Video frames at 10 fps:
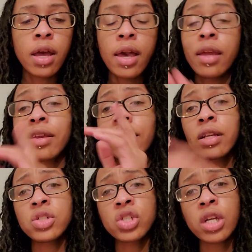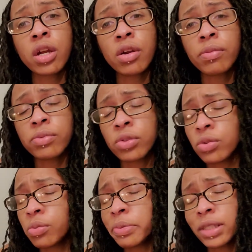And again, share
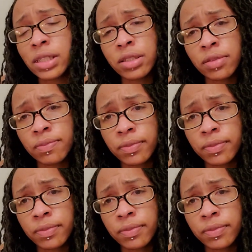too, please.